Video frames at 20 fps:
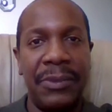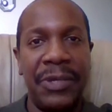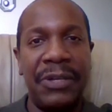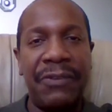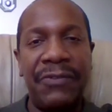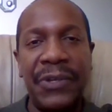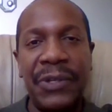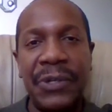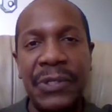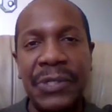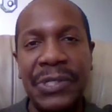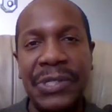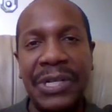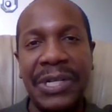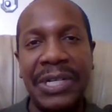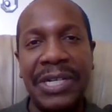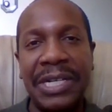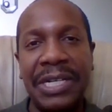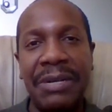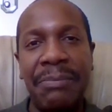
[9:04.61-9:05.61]
But if you're
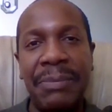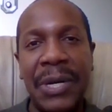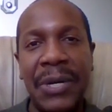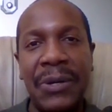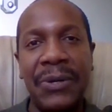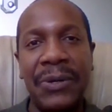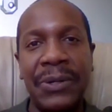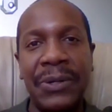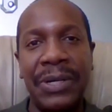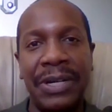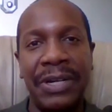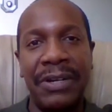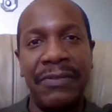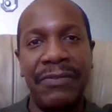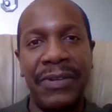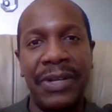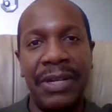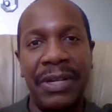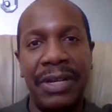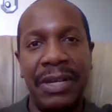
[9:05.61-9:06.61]
still in the mode
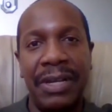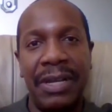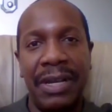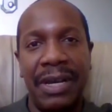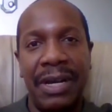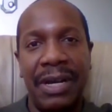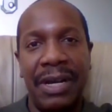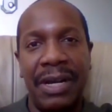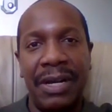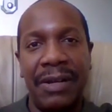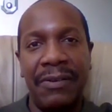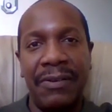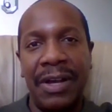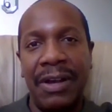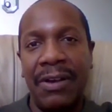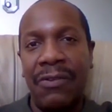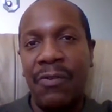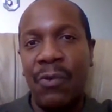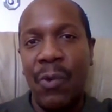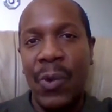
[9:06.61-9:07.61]
of
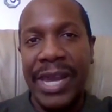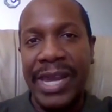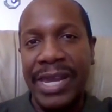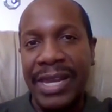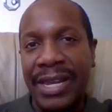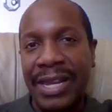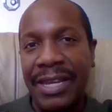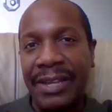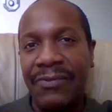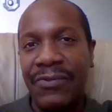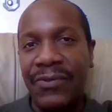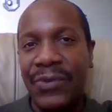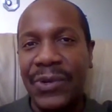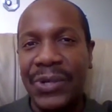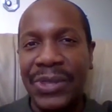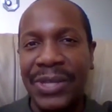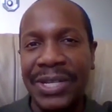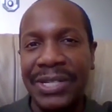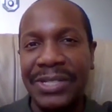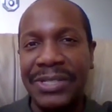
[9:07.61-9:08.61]
waiting
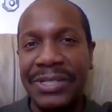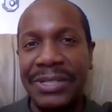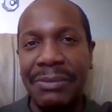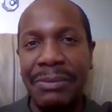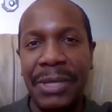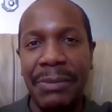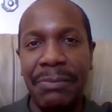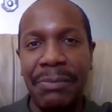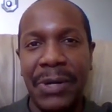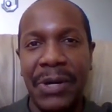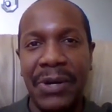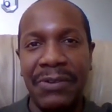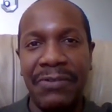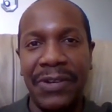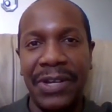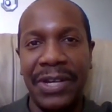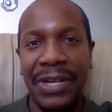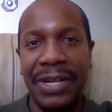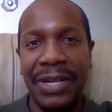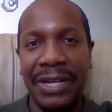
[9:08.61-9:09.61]
for things to be
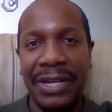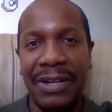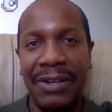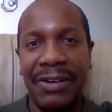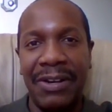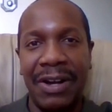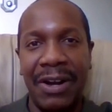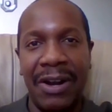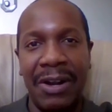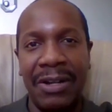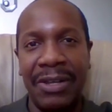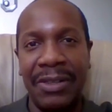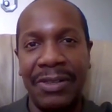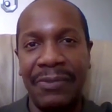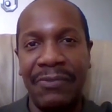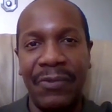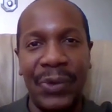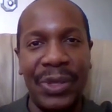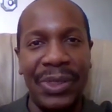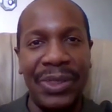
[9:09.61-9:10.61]
perfect, or
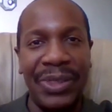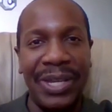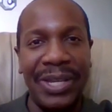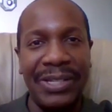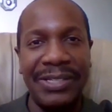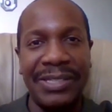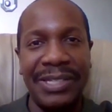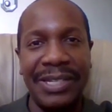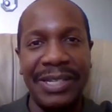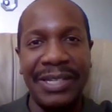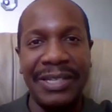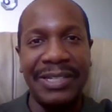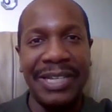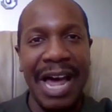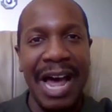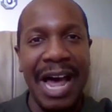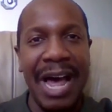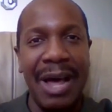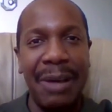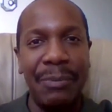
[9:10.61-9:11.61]
for things to
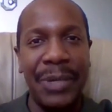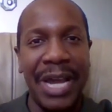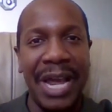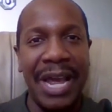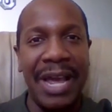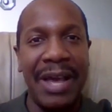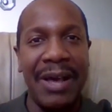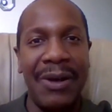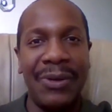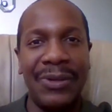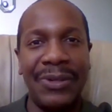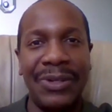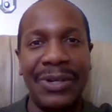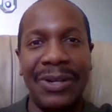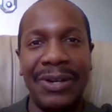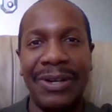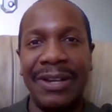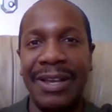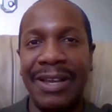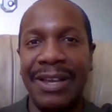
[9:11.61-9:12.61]
calm down,
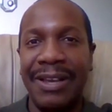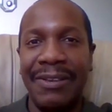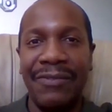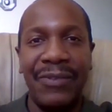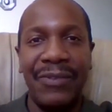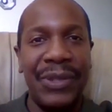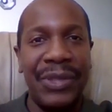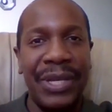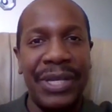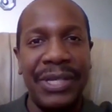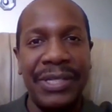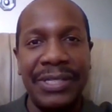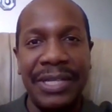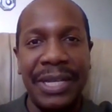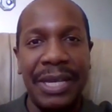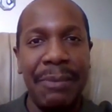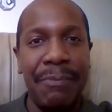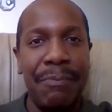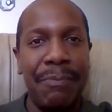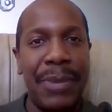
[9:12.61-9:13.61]
or for things
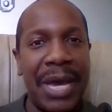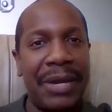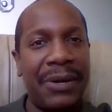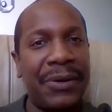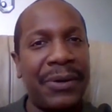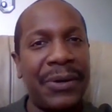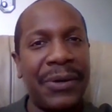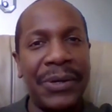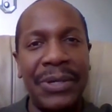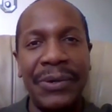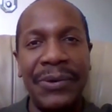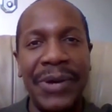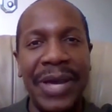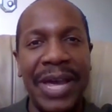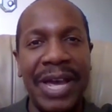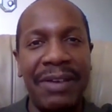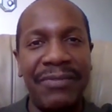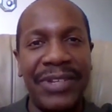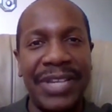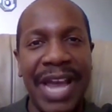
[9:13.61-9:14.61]
to get better, you
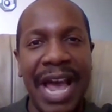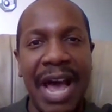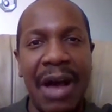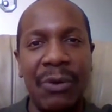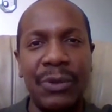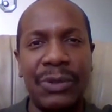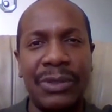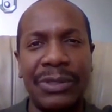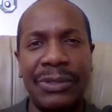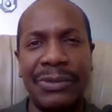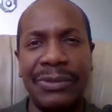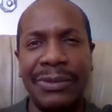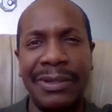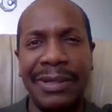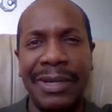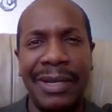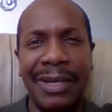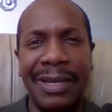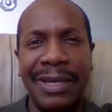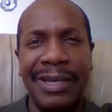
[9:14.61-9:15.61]
have doubts,
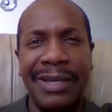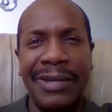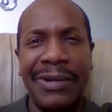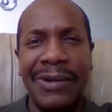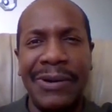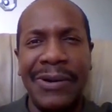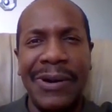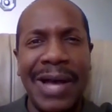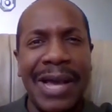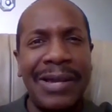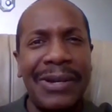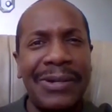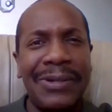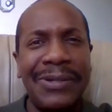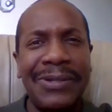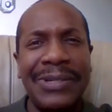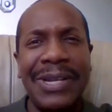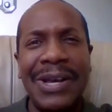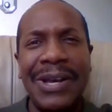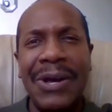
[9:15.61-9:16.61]
I
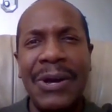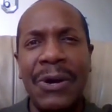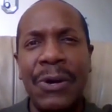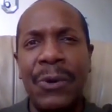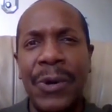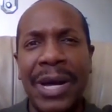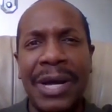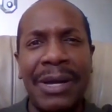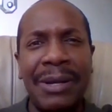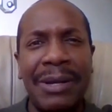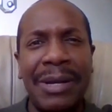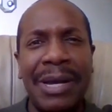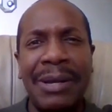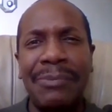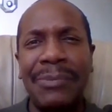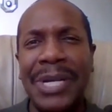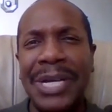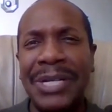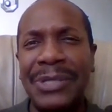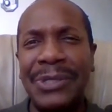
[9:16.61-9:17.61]
don't know,
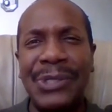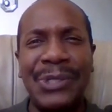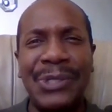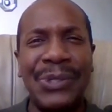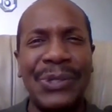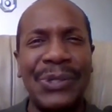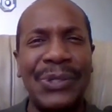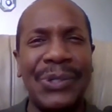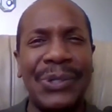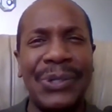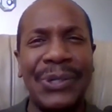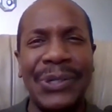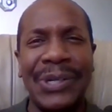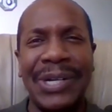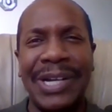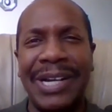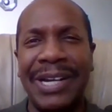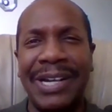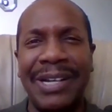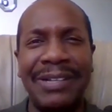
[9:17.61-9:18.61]
I'm not
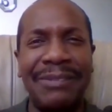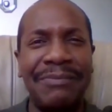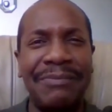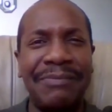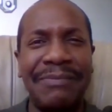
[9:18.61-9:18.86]
sure,